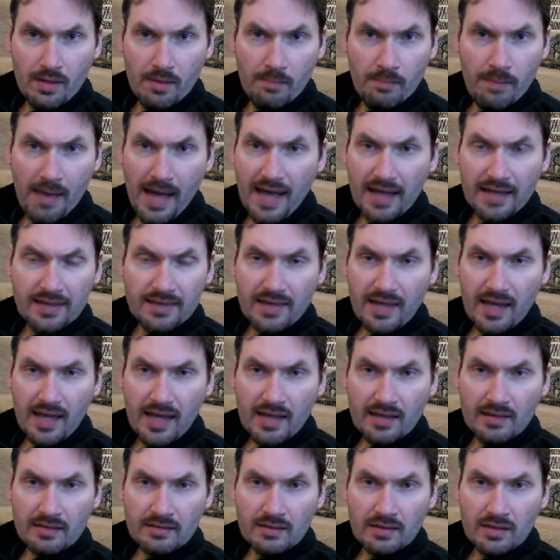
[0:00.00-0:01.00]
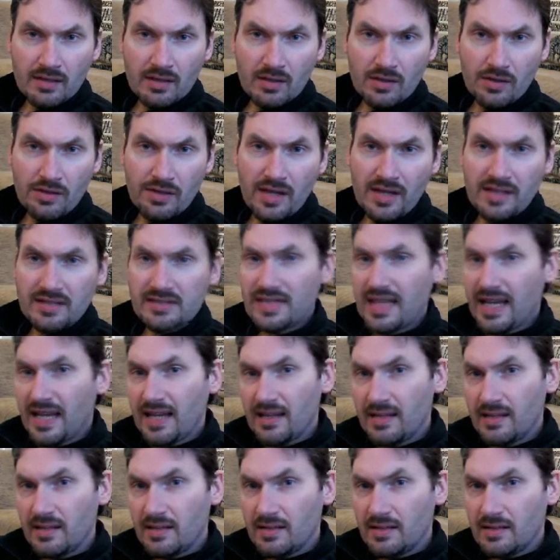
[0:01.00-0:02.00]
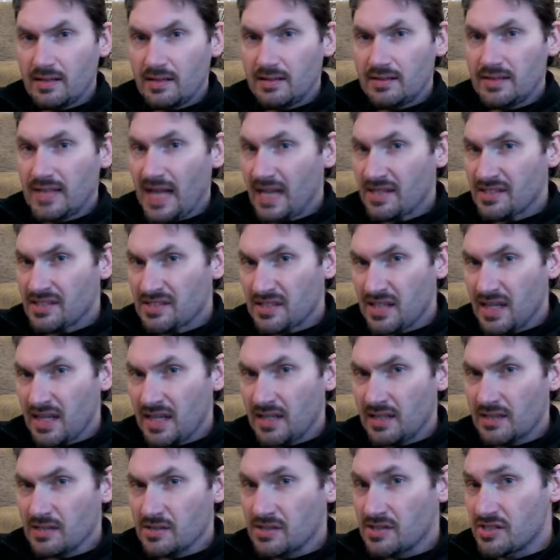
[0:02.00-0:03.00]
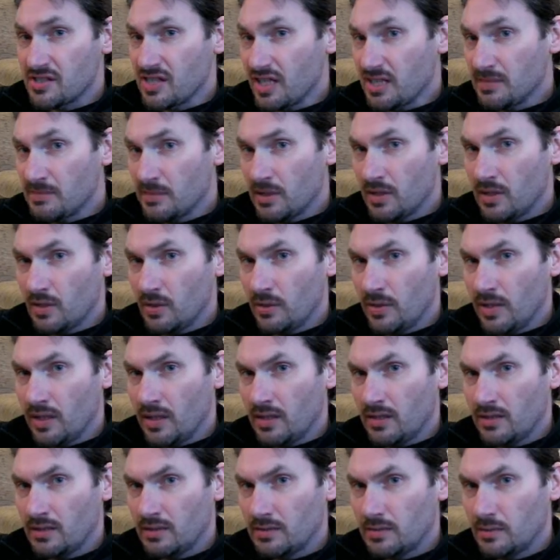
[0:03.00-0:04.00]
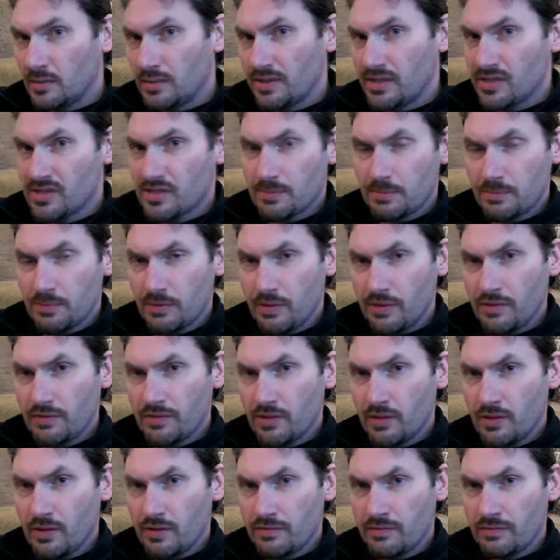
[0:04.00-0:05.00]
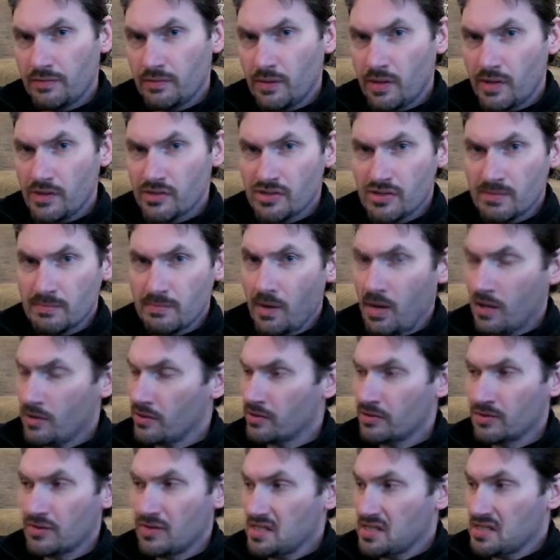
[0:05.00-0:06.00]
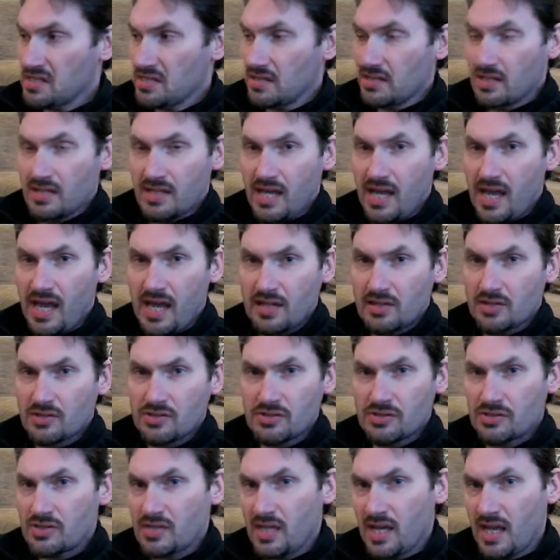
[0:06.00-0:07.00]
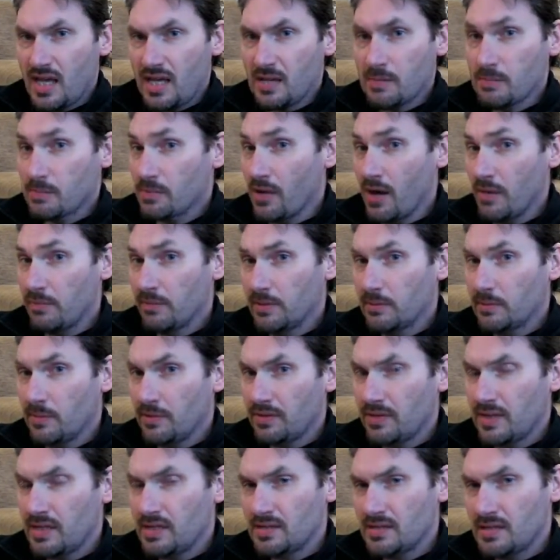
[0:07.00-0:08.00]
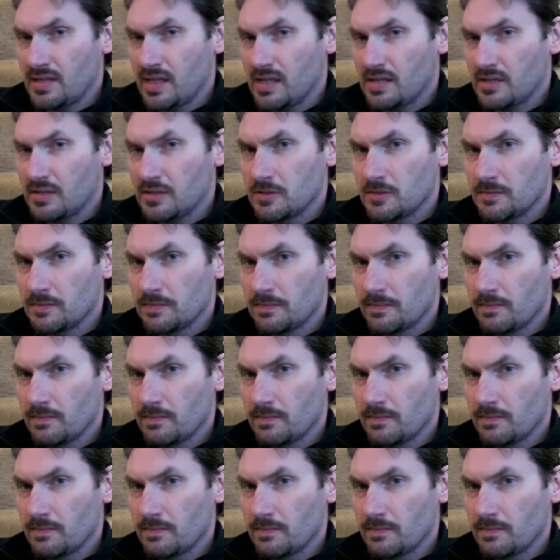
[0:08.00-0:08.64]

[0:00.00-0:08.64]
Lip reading: Back then, things like dancing and cinema going were disapproved of, whereas the modern Christian today doesn't see any problem with these things.